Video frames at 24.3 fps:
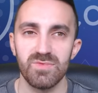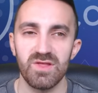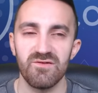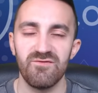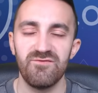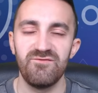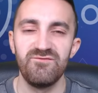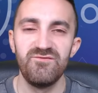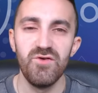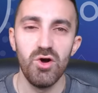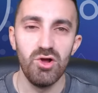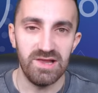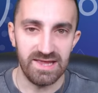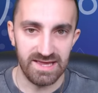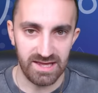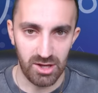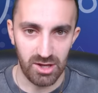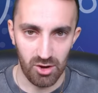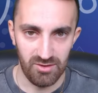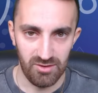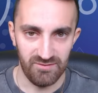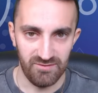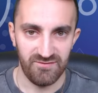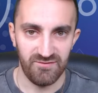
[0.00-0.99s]
fully
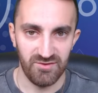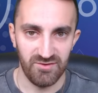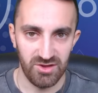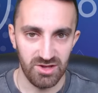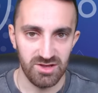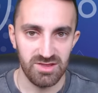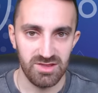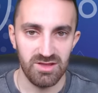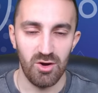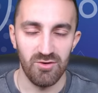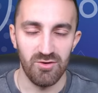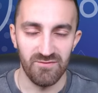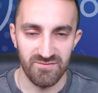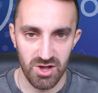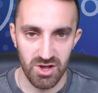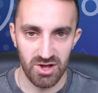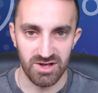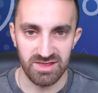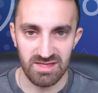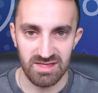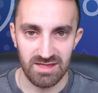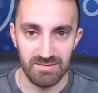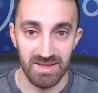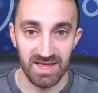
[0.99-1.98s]
confident of
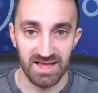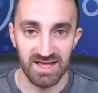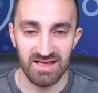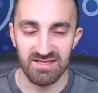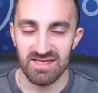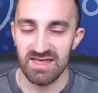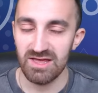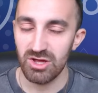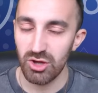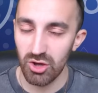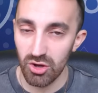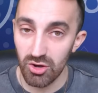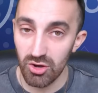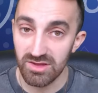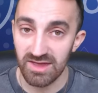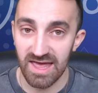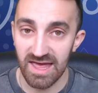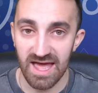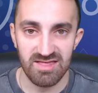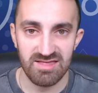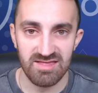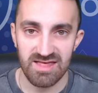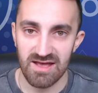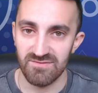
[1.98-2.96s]
90 minutes. He could
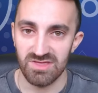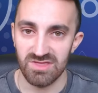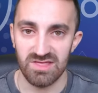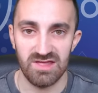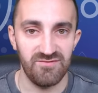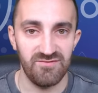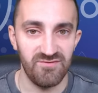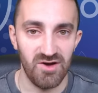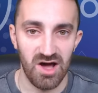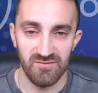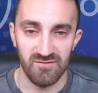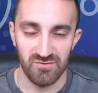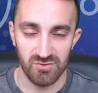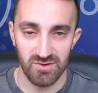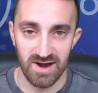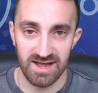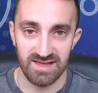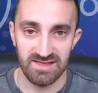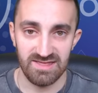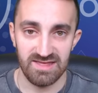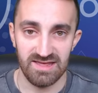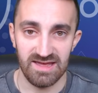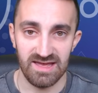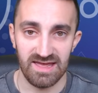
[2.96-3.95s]
get 75 or
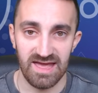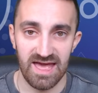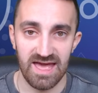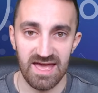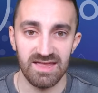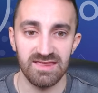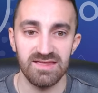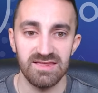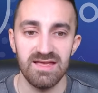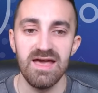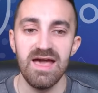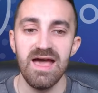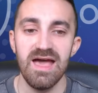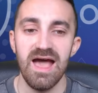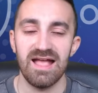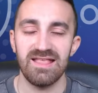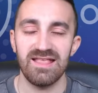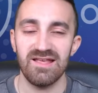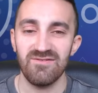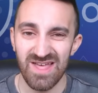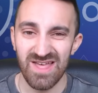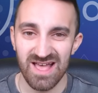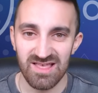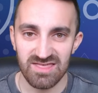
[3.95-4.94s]
80 again. And
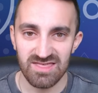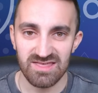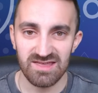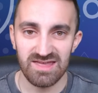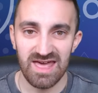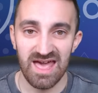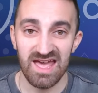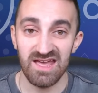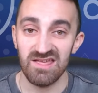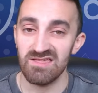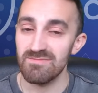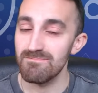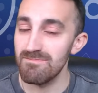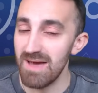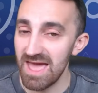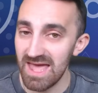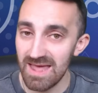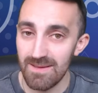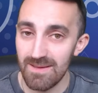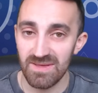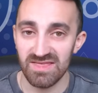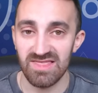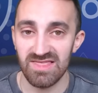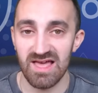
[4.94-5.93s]
if that's the case,
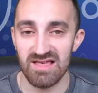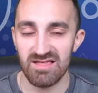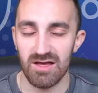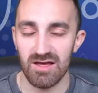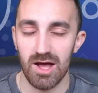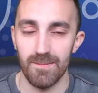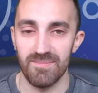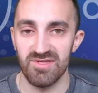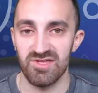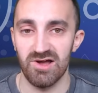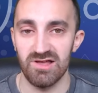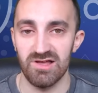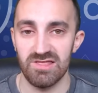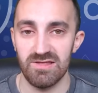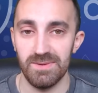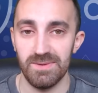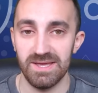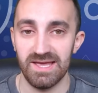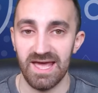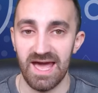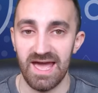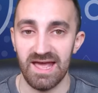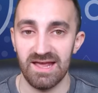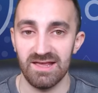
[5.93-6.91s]
maybe there's upside to
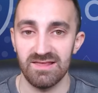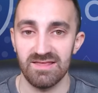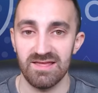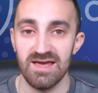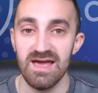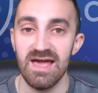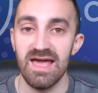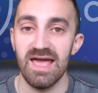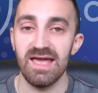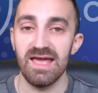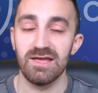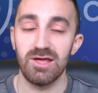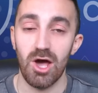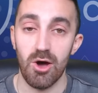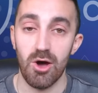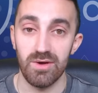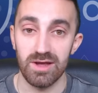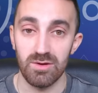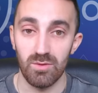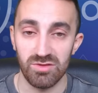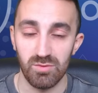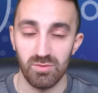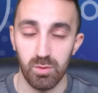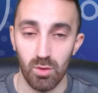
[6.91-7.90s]
be gained in
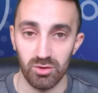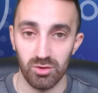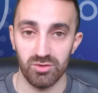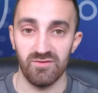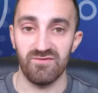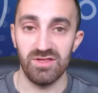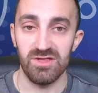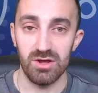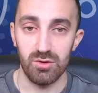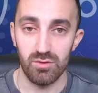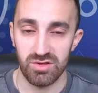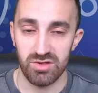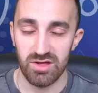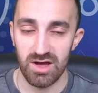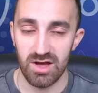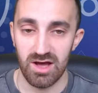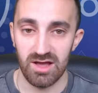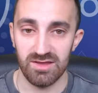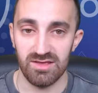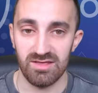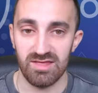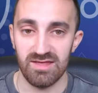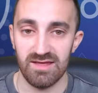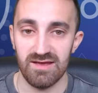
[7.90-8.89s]
going with one of the
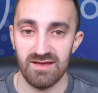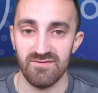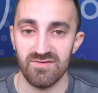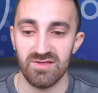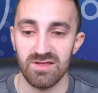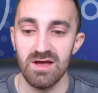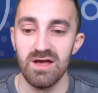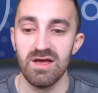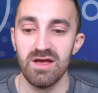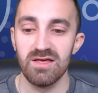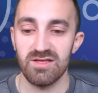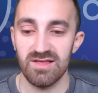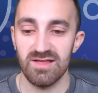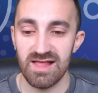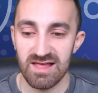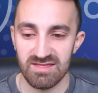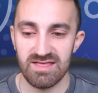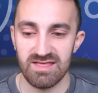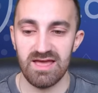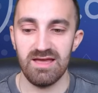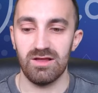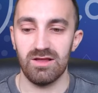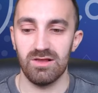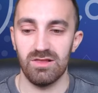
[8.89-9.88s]
alternatives. So let's
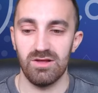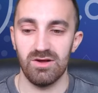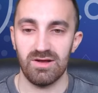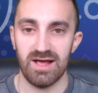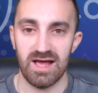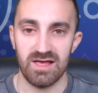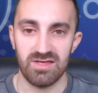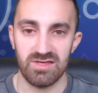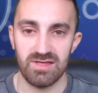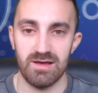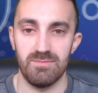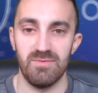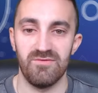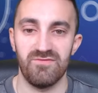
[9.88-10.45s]
take a look at some of